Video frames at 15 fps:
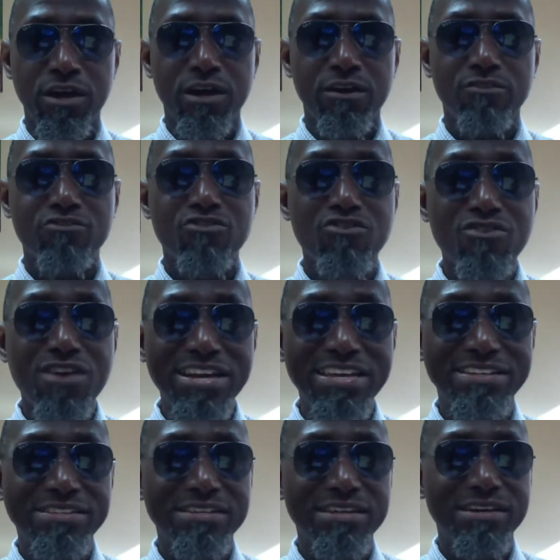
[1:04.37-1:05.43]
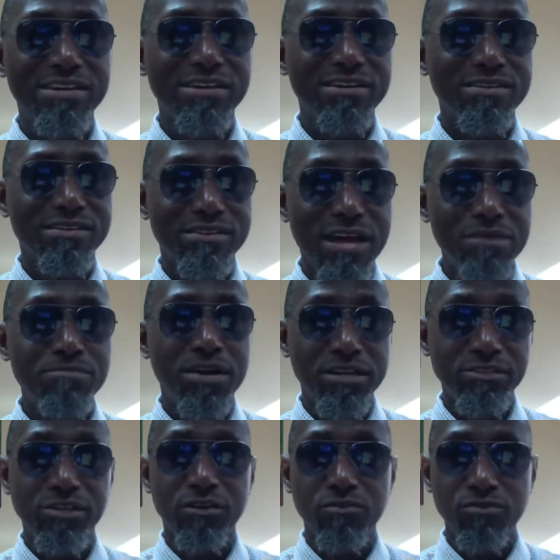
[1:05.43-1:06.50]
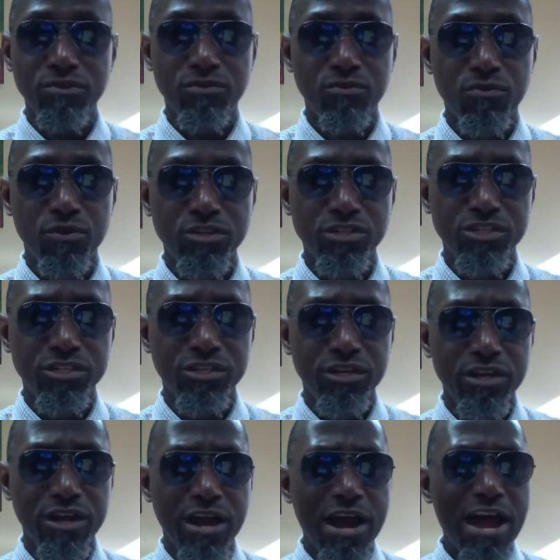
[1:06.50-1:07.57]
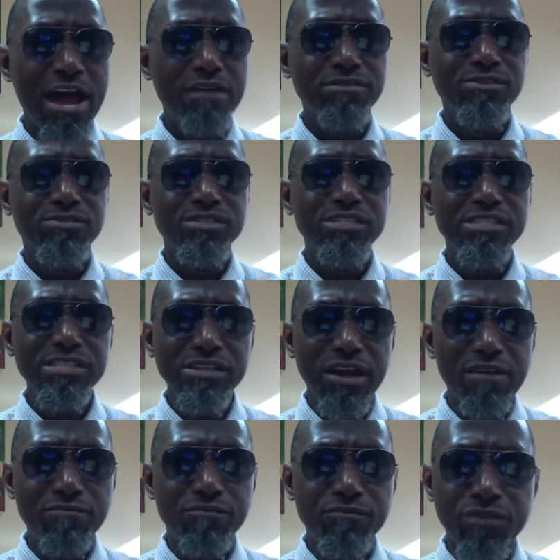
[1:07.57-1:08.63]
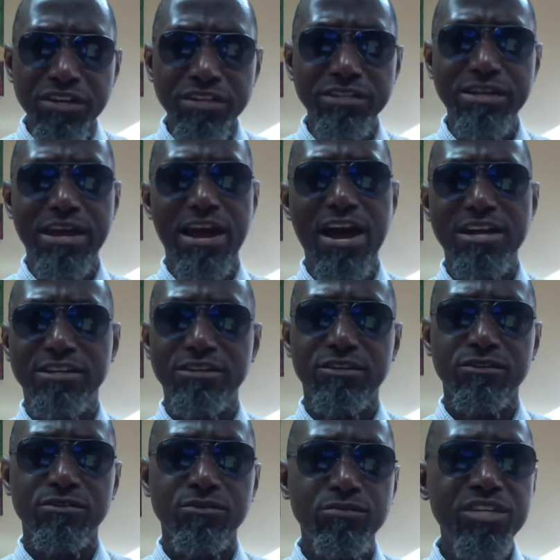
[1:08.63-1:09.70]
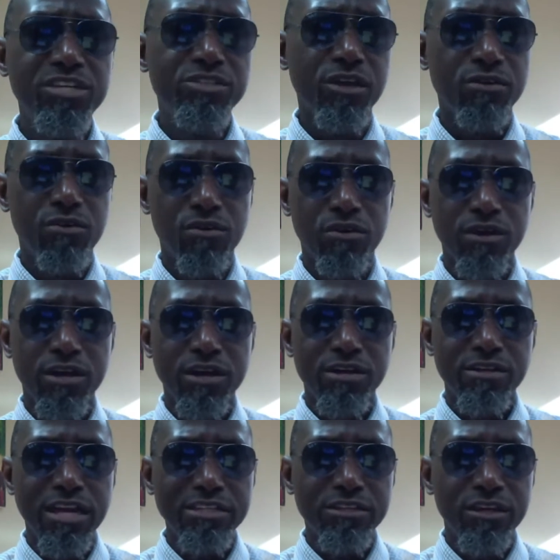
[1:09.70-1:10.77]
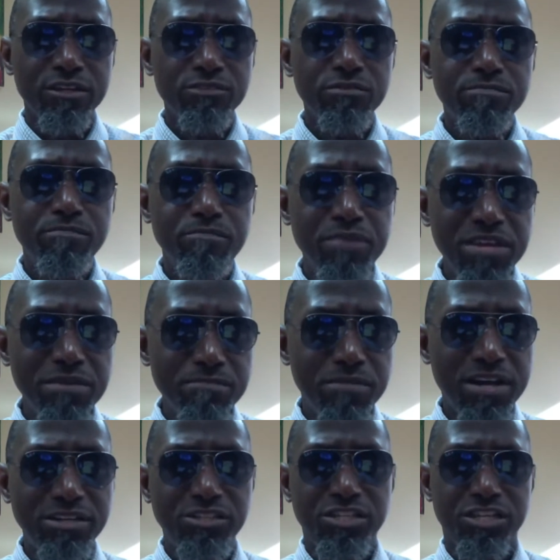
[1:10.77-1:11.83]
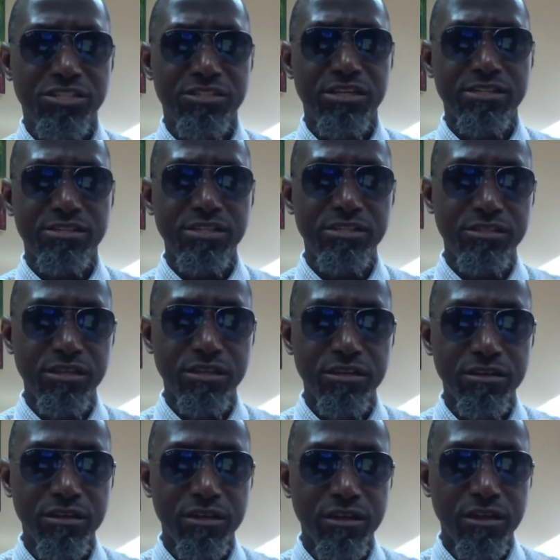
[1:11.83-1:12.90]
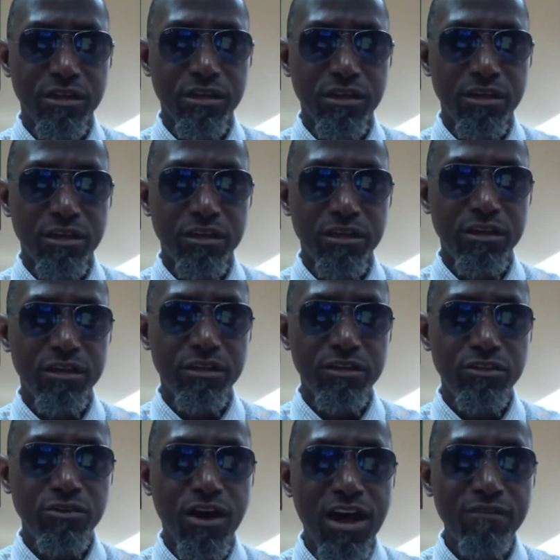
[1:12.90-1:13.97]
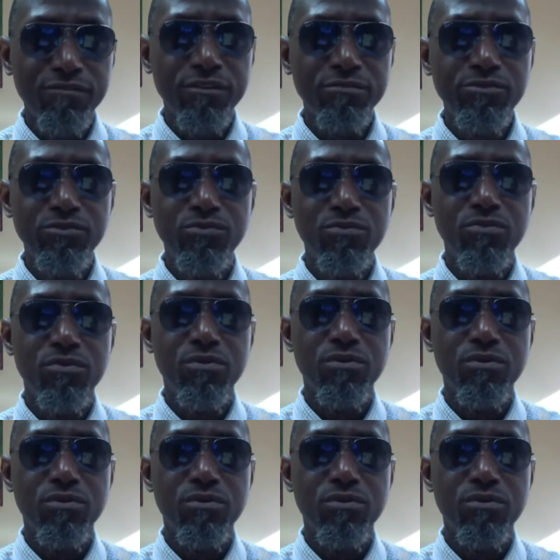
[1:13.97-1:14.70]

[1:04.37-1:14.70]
credit. That man is a good coach. I've written in an article weeks ago that to beat Manchester City, you have to do